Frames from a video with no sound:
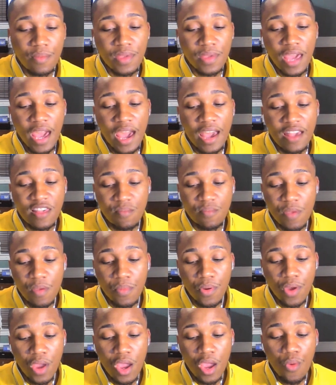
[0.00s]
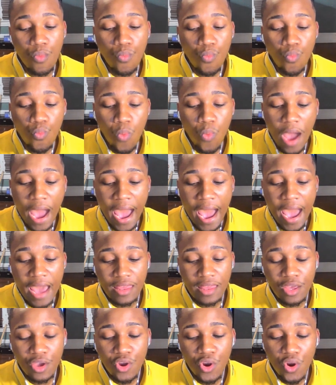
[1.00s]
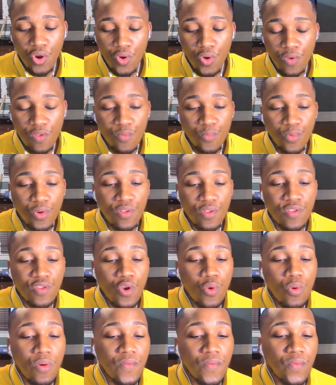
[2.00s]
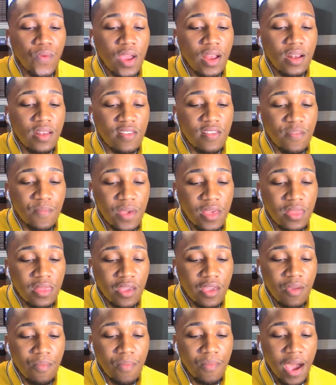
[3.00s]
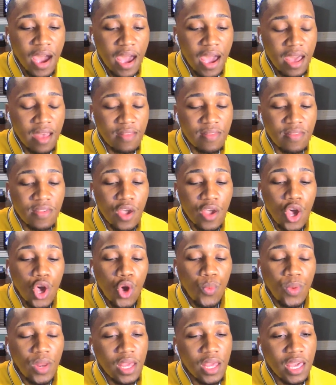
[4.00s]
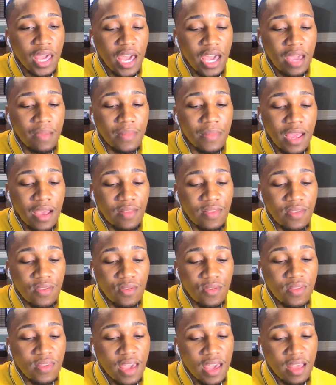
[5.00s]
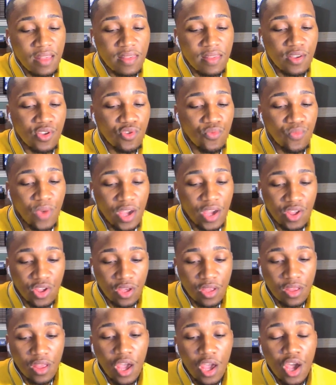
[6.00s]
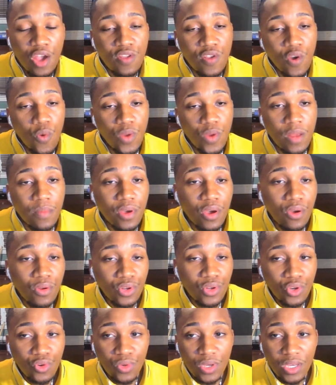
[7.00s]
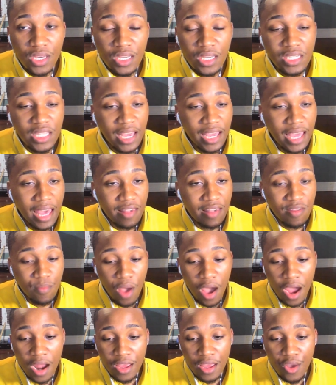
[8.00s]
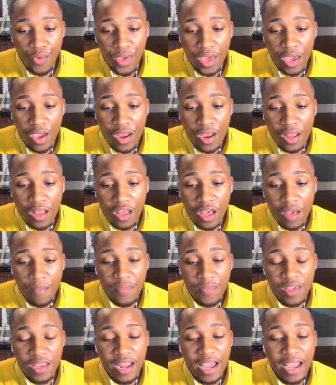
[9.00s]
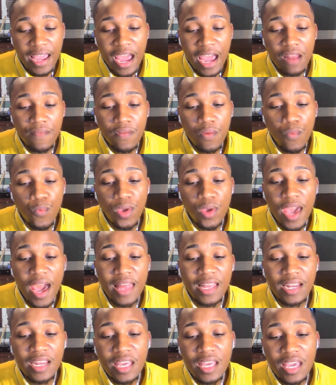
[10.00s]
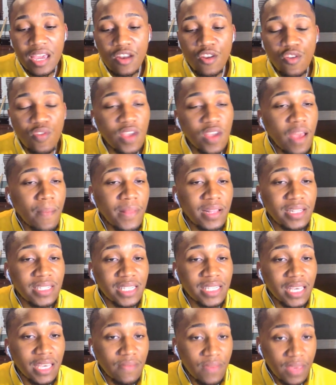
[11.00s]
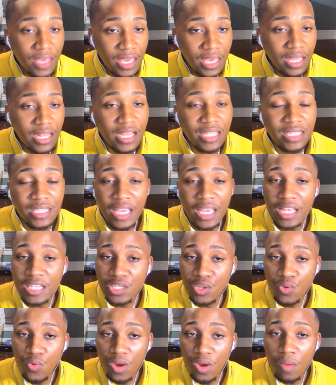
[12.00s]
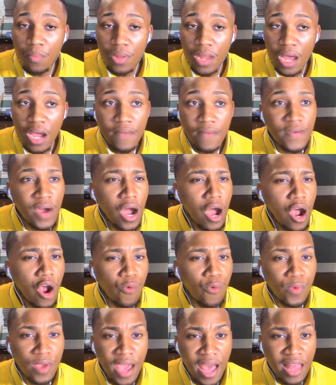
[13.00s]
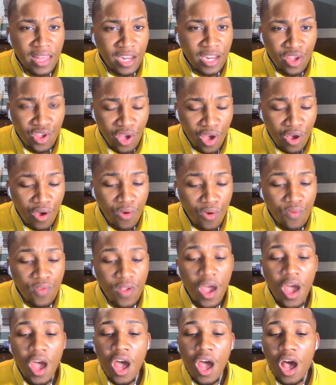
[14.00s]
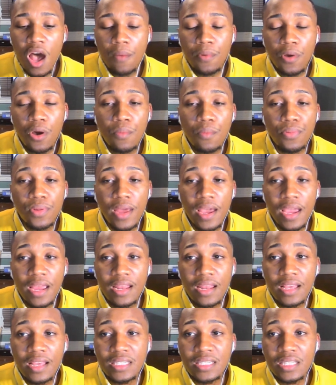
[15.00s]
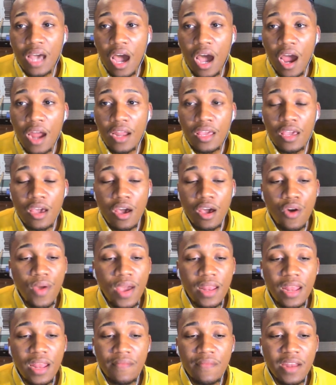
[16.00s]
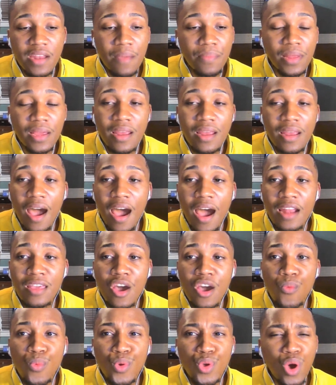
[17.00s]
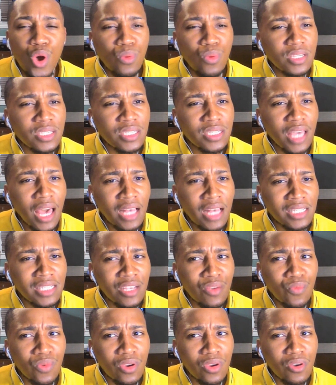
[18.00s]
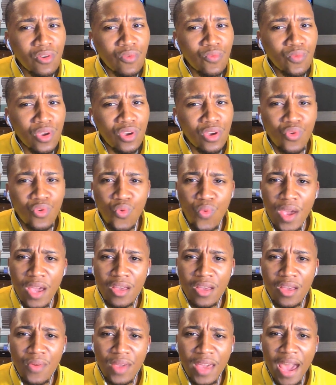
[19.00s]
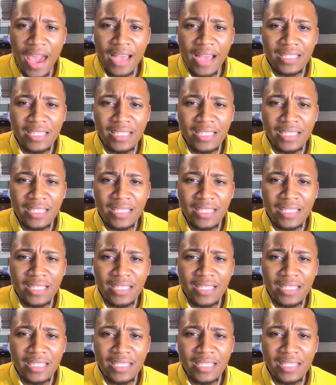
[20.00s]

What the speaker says: cast member, and why the girls were so afraid to speak their minds when it came down to said situation. So what I'm going to do is, I got some audio here, and it comes, and I got it from Reality Entertainment TV. That's an Instagram blog for all reality shows. I'm going to play this audio, and after I play the audio, we're going to discuss it real, real quick, okay?